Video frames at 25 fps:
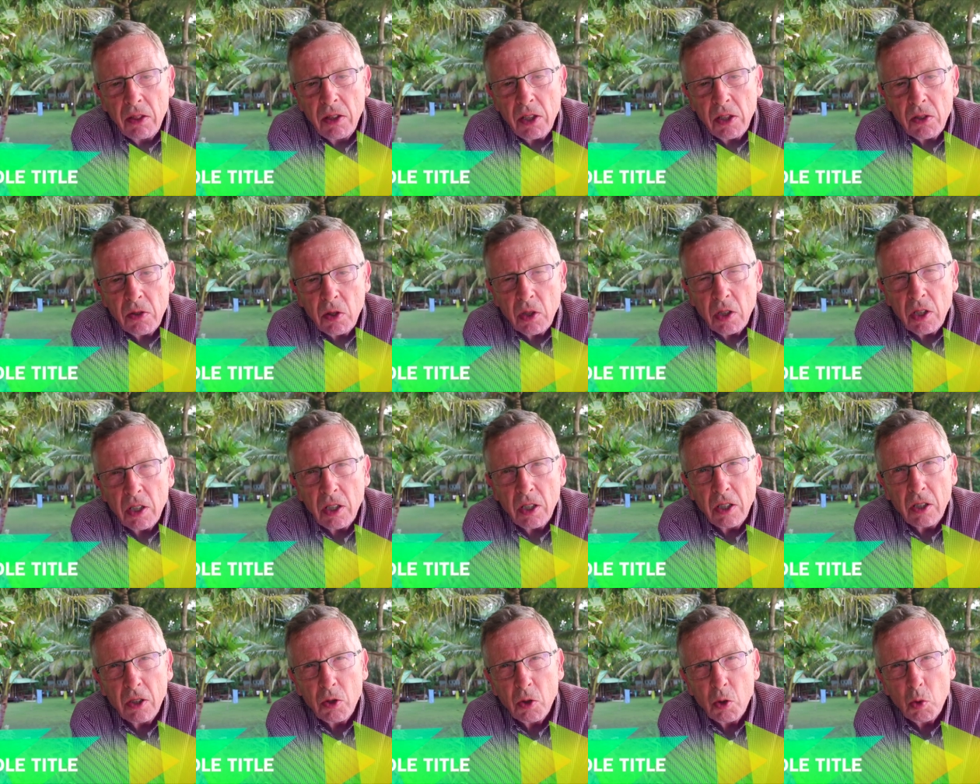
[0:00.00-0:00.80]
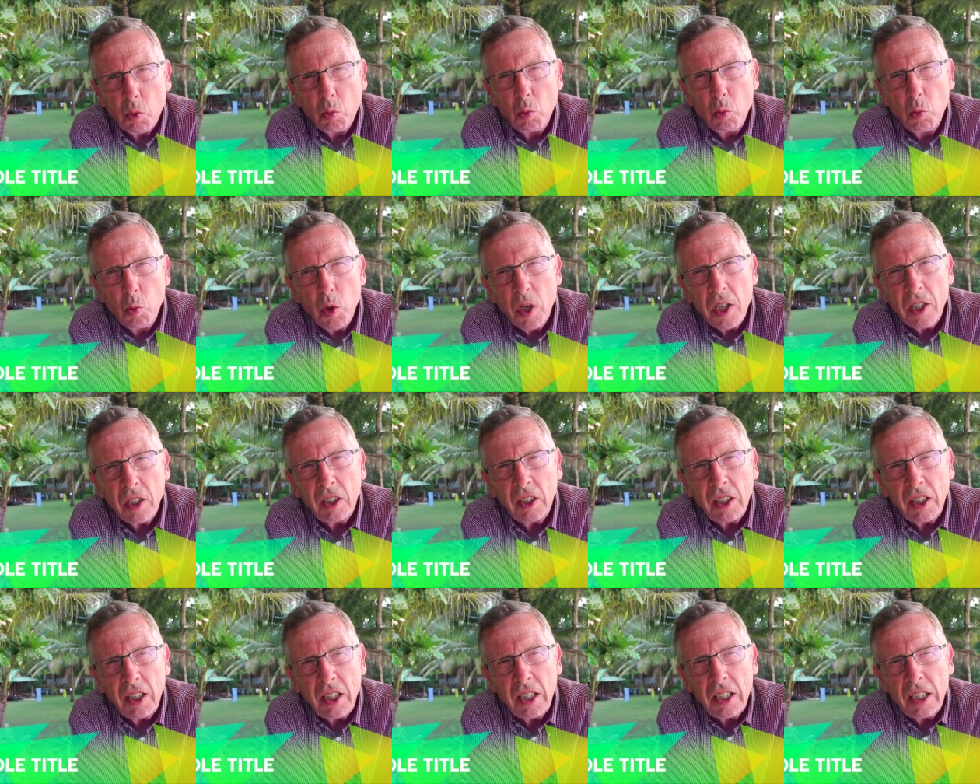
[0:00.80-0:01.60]
This is
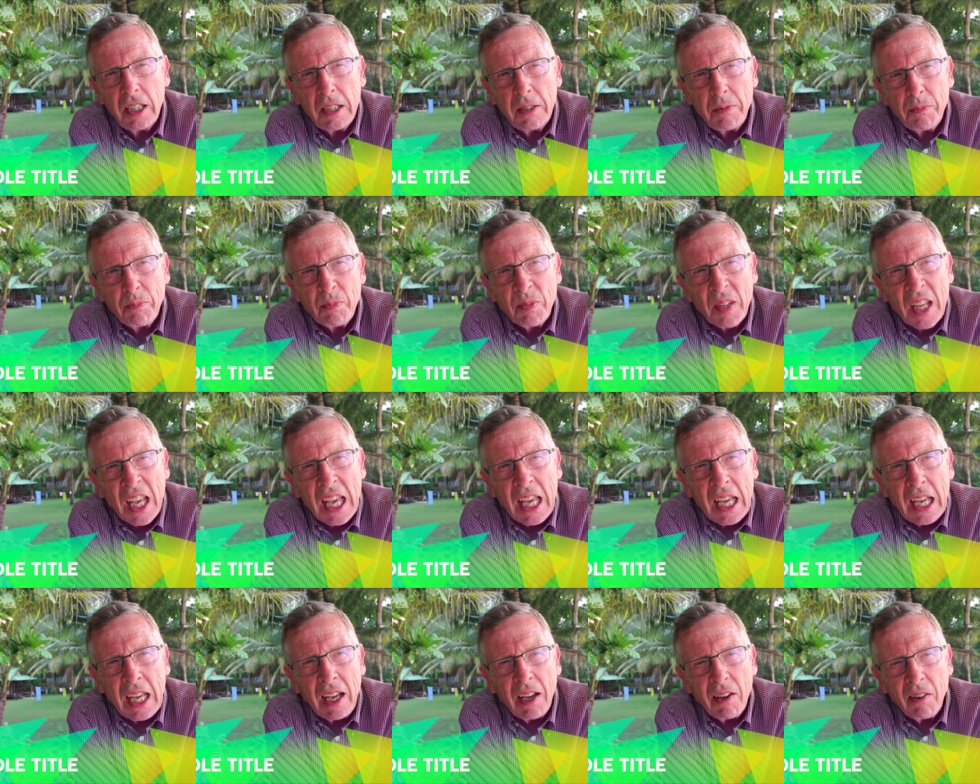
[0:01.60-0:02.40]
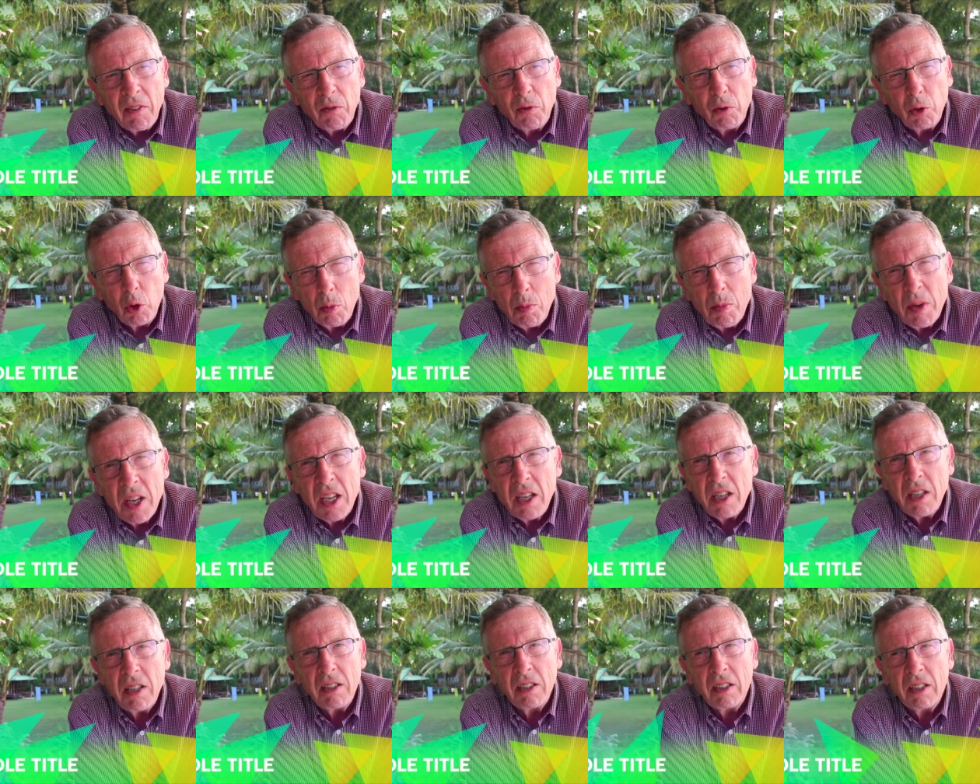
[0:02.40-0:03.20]
really for
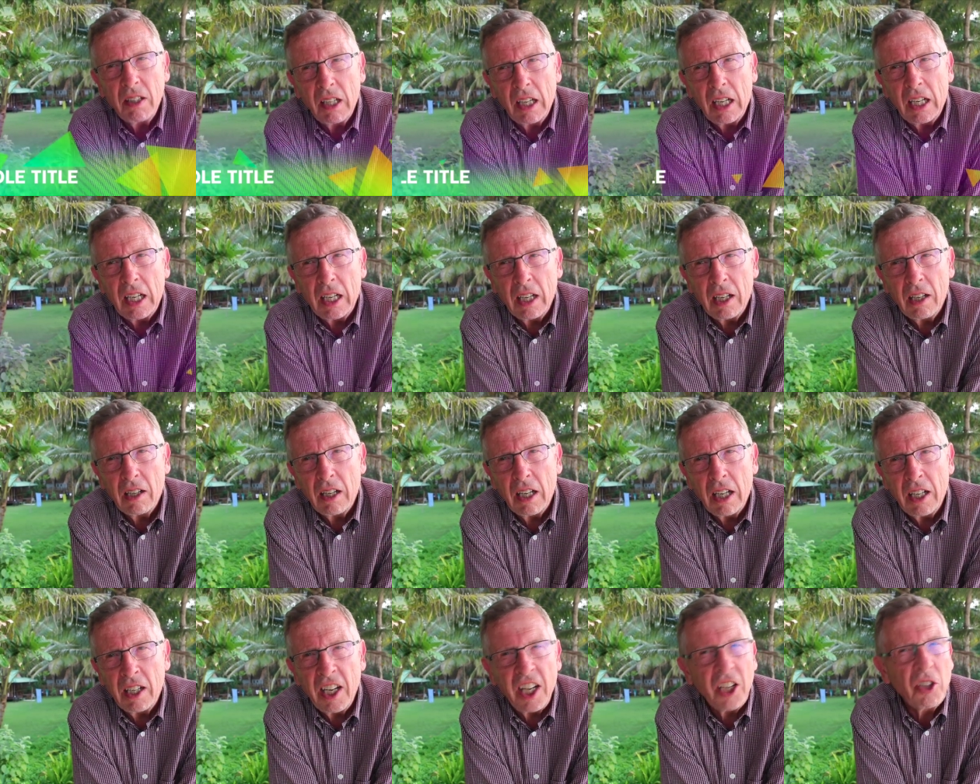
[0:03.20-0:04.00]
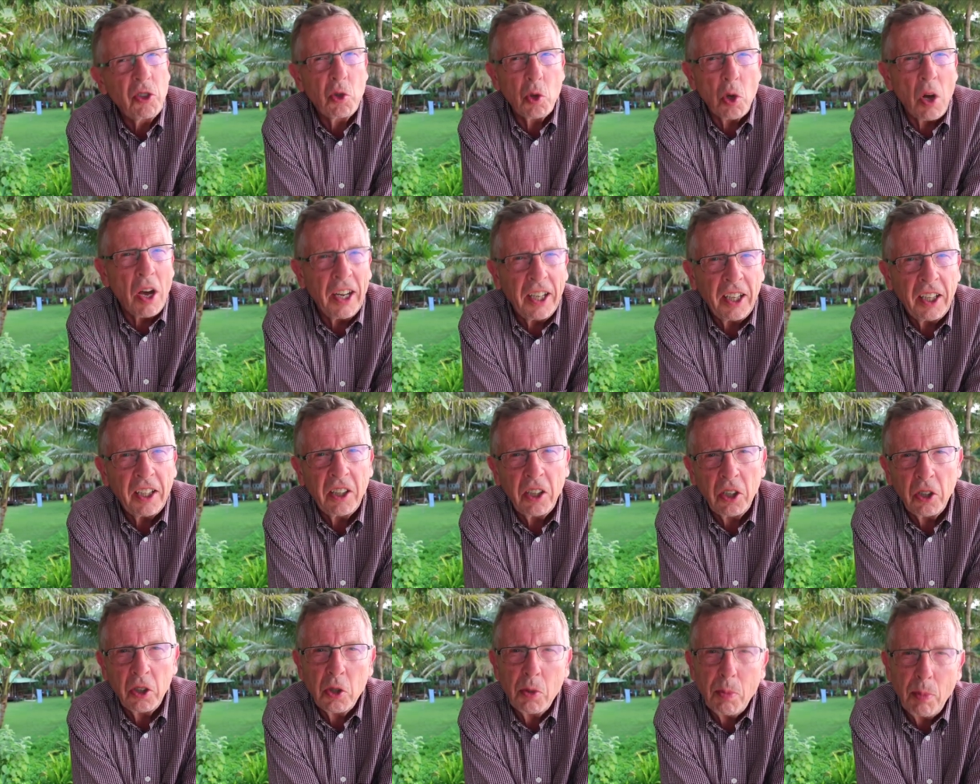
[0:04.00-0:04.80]
me uh, an exotic
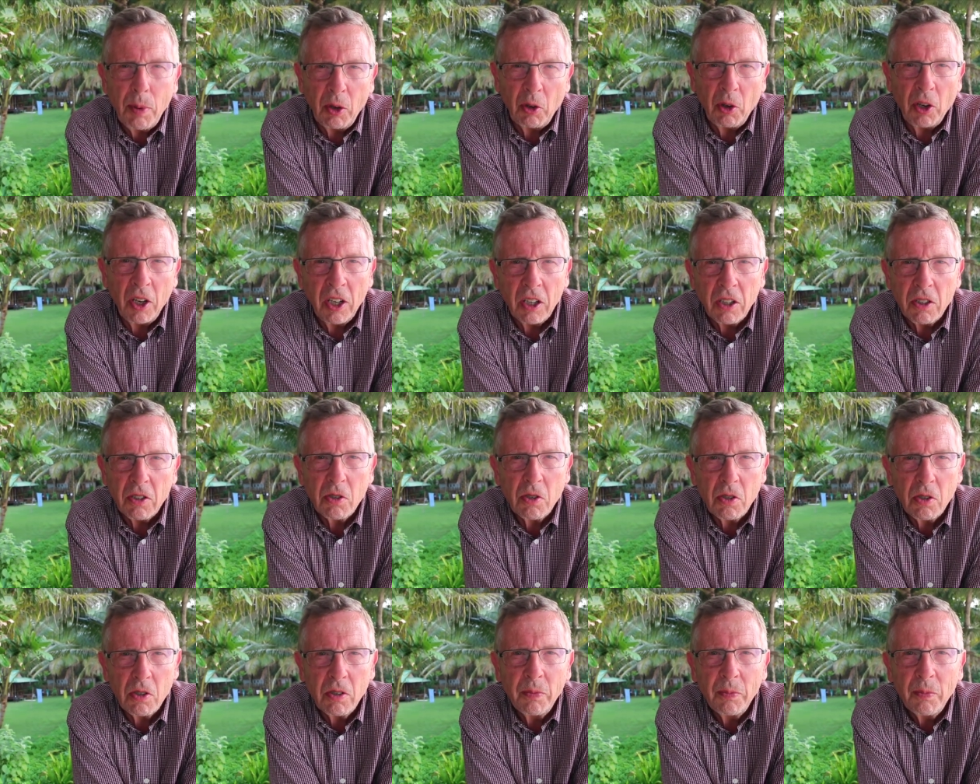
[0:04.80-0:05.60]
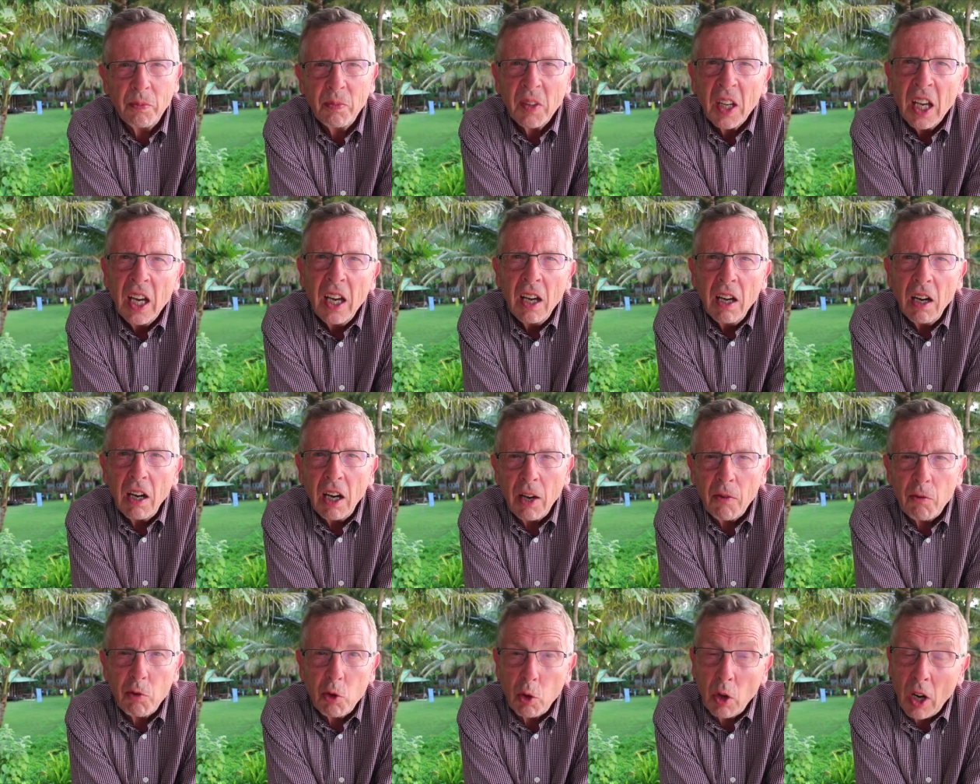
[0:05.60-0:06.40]
experience.
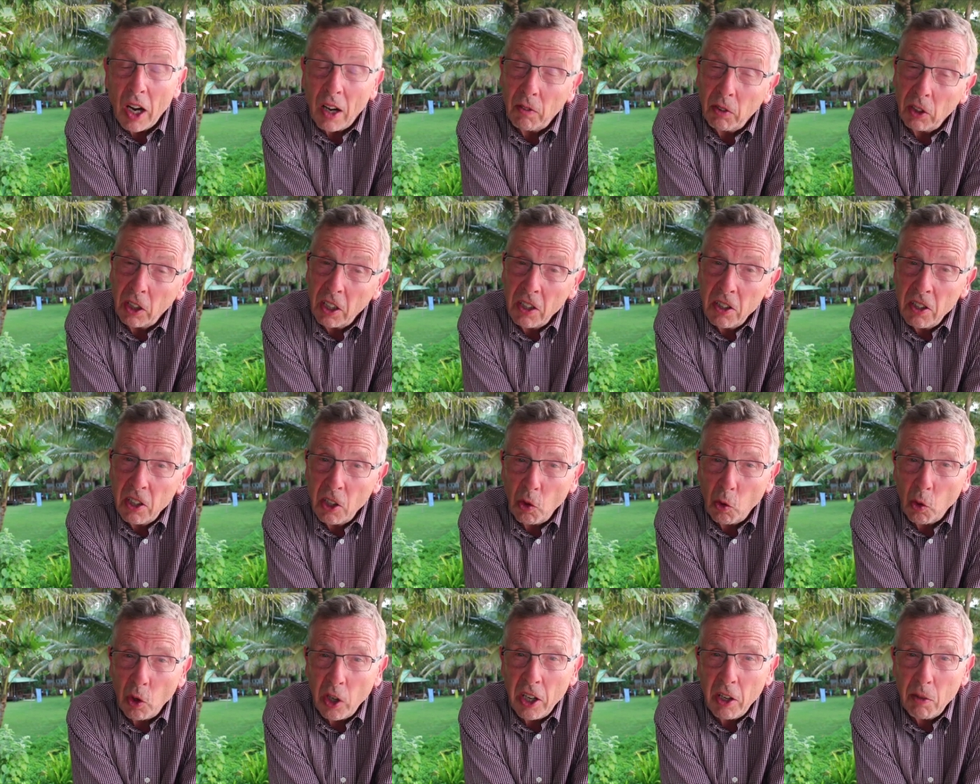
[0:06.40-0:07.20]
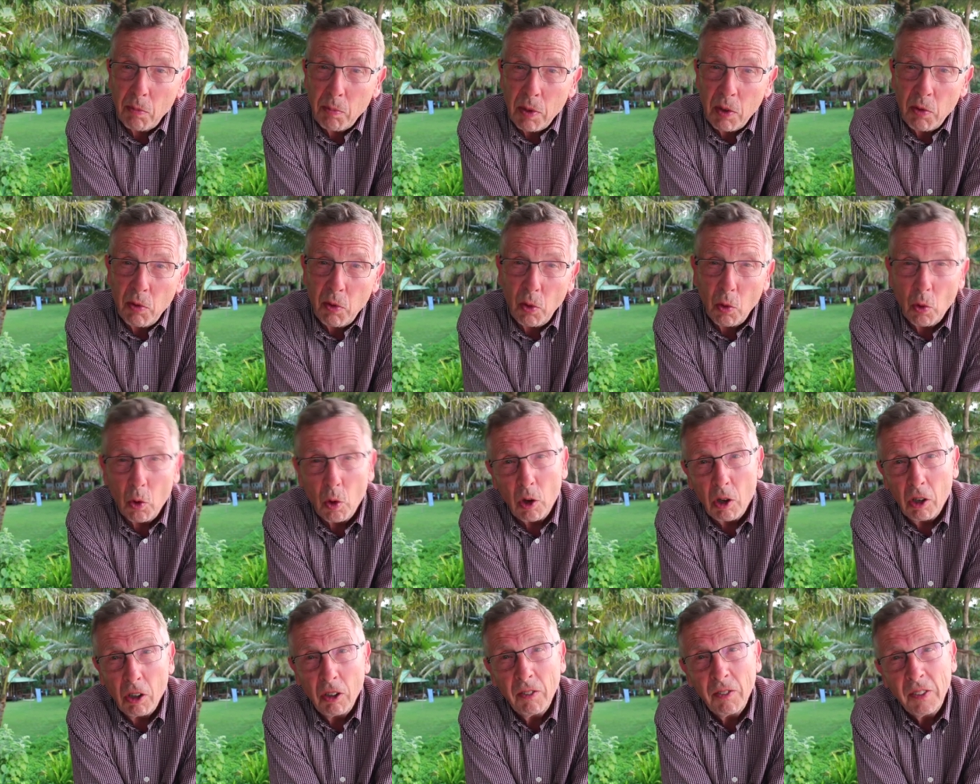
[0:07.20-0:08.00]
I've traveled in the area before.